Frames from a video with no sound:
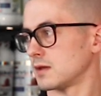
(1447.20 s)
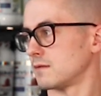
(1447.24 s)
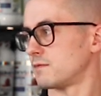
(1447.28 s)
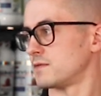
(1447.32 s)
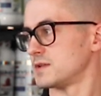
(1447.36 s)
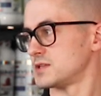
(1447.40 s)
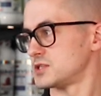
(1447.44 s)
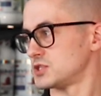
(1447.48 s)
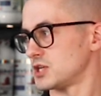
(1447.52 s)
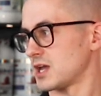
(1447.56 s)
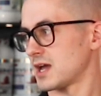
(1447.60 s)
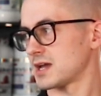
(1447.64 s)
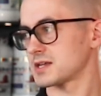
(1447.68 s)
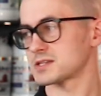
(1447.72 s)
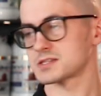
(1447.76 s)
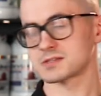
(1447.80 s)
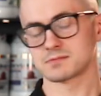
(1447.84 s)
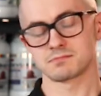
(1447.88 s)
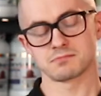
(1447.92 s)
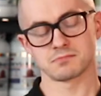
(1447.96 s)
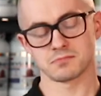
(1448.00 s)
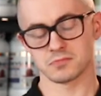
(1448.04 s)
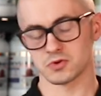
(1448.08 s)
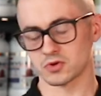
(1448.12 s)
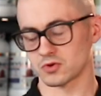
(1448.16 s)
If it's yes,
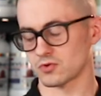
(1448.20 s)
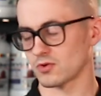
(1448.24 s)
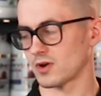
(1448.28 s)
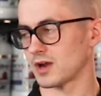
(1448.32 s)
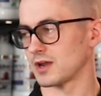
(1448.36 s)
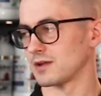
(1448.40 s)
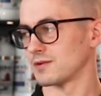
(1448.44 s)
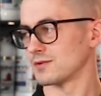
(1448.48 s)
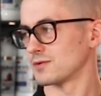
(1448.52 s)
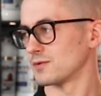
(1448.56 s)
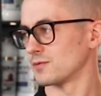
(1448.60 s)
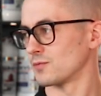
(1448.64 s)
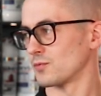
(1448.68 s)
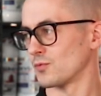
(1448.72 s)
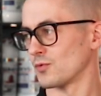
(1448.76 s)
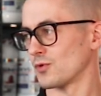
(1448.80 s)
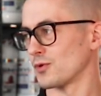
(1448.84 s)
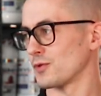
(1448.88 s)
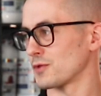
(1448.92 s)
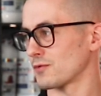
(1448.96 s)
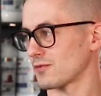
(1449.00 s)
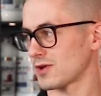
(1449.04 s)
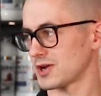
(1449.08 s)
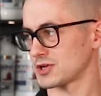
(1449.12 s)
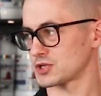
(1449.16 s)
great, we're
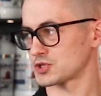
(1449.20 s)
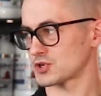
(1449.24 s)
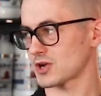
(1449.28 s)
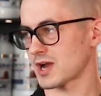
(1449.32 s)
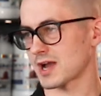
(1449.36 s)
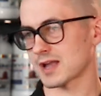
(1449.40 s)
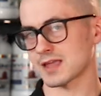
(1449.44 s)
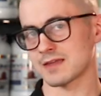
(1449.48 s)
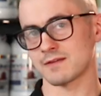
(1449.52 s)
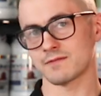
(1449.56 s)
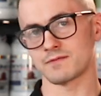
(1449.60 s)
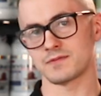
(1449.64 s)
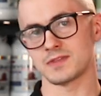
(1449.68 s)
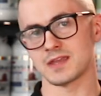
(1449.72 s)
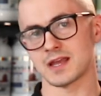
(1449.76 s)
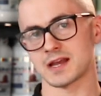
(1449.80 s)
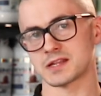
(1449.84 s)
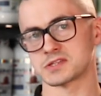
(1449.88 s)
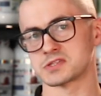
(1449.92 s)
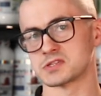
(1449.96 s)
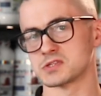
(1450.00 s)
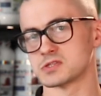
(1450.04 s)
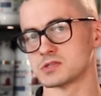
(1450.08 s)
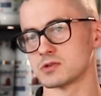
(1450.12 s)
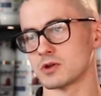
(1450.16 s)
on the right track. If the
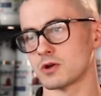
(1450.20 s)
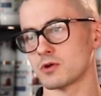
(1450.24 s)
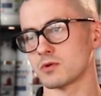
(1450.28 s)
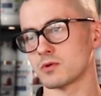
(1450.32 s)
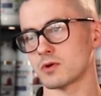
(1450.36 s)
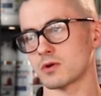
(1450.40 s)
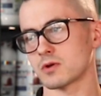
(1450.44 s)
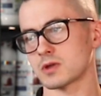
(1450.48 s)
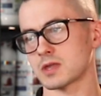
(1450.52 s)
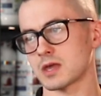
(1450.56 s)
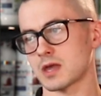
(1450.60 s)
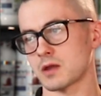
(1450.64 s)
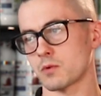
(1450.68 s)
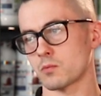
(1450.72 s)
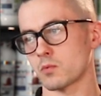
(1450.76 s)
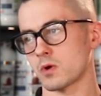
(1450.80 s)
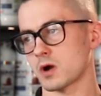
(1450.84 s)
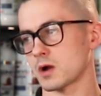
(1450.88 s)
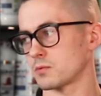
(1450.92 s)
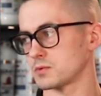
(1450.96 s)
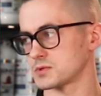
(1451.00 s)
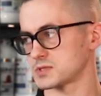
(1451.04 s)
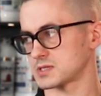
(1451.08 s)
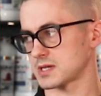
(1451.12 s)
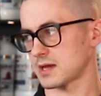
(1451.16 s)
answer is no, okay, why
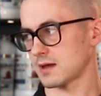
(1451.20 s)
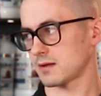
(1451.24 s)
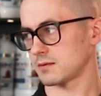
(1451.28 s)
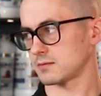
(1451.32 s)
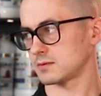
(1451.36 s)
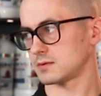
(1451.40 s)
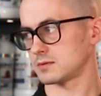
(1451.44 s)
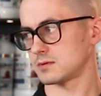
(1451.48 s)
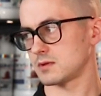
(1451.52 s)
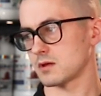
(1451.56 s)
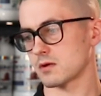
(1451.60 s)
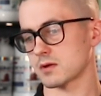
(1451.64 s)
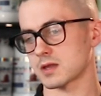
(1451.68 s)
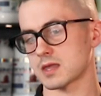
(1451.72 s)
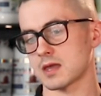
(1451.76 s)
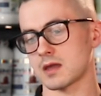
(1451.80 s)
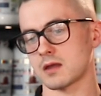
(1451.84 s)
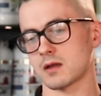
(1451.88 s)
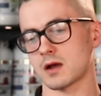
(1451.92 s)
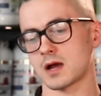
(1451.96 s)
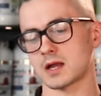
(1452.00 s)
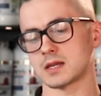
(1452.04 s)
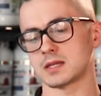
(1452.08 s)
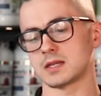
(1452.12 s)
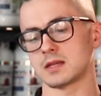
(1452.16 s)
was that? Okay,
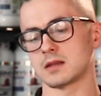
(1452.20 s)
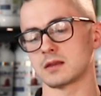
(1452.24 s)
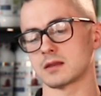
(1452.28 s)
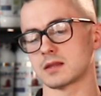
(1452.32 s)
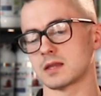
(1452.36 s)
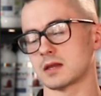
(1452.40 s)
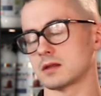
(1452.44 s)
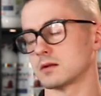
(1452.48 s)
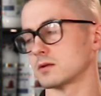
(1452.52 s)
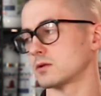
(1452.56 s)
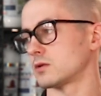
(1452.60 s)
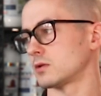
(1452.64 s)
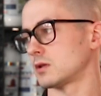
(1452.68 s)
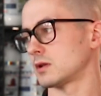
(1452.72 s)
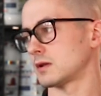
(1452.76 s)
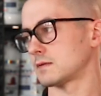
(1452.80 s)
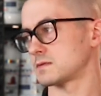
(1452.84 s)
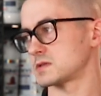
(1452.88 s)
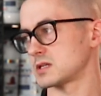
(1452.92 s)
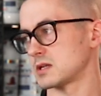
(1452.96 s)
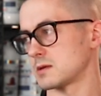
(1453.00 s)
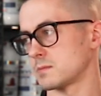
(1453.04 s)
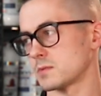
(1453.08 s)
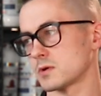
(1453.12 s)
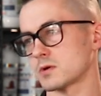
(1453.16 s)
I didn't get a good enough
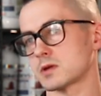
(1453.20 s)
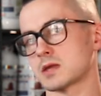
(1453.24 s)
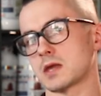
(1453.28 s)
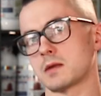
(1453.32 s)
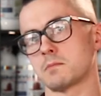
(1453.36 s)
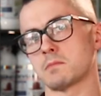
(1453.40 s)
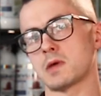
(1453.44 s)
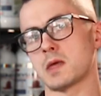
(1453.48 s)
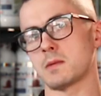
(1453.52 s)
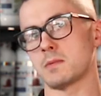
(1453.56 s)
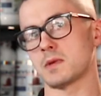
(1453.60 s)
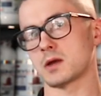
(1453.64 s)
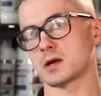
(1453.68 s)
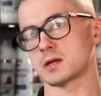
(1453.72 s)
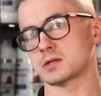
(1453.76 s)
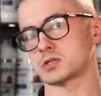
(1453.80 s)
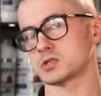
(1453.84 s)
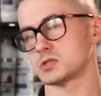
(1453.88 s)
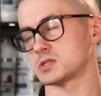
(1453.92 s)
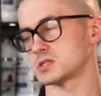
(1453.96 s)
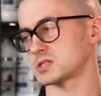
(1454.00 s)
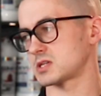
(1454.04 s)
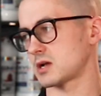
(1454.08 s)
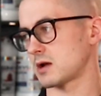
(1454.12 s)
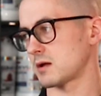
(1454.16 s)
sleep. Okay, maybe I
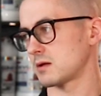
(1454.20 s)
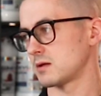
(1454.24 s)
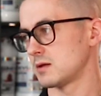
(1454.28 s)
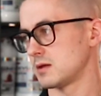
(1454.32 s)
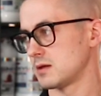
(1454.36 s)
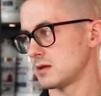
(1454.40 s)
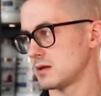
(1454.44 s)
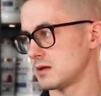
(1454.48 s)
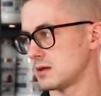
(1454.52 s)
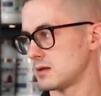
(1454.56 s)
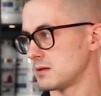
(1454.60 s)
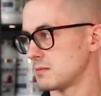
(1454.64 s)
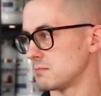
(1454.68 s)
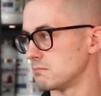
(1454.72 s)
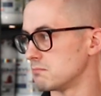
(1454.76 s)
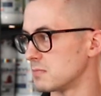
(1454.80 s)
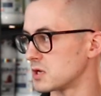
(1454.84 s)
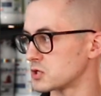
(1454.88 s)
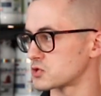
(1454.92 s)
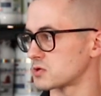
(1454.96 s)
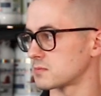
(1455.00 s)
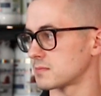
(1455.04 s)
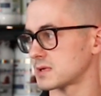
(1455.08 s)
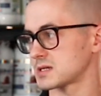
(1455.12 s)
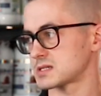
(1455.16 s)
should start
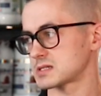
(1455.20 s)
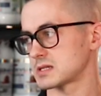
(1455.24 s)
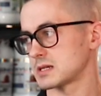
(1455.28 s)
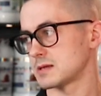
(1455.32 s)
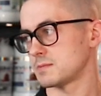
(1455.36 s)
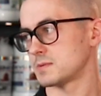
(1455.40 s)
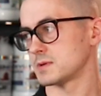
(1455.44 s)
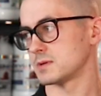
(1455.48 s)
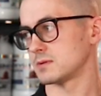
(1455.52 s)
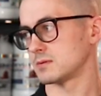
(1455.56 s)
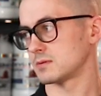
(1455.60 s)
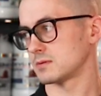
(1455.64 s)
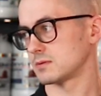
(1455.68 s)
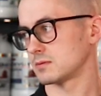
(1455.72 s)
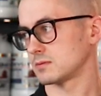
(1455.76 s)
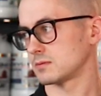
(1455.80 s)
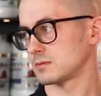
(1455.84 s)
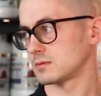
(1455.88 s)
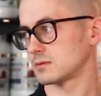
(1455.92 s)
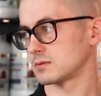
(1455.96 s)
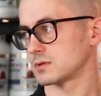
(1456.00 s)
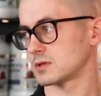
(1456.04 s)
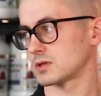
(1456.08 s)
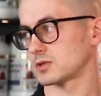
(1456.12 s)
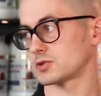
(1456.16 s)
measuring my sleeping.
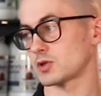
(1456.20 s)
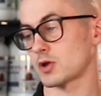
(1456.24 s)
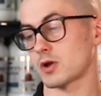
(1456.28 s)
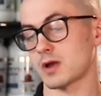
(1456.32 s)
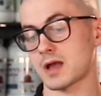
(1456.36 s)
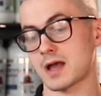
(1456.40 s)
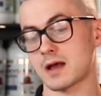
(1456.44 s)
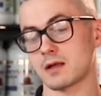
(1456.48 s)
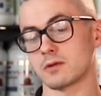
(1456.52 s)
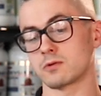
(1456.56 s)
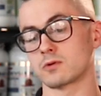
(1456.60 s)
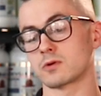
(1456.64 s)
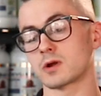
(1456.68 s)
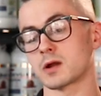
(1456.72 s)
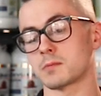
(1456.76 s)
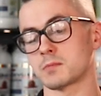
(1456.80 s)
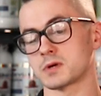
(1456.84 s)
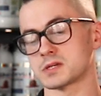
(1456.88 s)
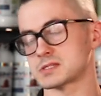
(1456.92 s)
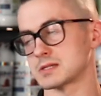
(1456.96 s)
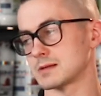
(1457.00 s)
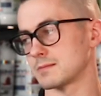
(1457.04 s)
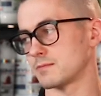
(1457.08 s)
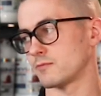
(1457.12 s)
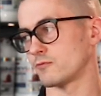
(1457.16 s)
So how long am I
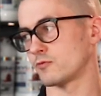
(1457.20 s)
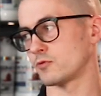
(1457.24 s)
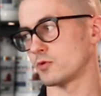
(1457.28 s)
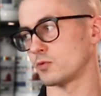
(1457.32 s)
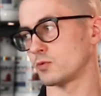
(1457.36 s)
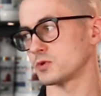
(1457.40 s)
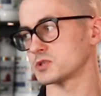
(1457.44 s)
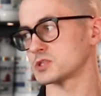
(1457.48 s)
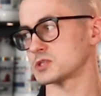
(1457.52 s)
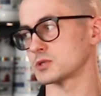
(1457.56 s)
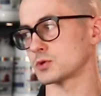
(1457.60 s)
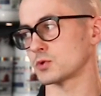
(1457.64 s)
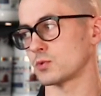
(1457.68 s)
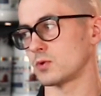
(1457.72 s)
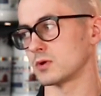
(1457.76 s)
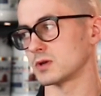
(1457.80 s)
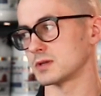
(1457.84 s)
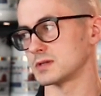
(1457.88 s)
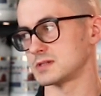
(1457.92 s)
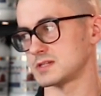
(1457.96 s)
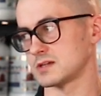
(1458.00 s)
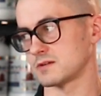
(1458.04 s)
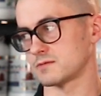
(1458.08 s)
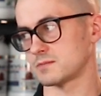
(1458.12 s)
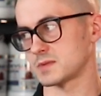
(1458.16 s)
sleeping for? What's the
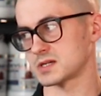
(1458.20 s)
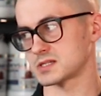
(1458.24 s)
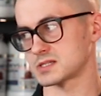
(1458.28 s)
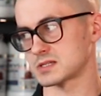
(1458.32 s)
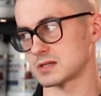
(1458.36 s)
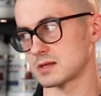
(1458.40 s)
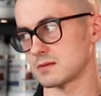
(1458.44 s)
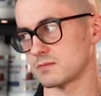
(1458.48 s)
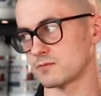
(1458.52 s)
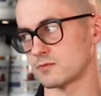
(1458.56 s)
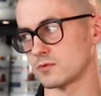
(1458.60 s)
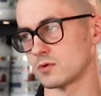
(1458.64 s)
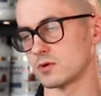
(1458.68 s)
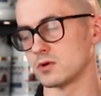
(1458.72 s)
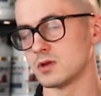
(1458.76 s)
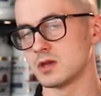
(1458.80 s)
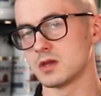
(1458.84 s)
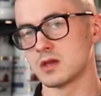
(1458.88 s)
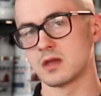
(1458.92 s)
quality of my sleep for?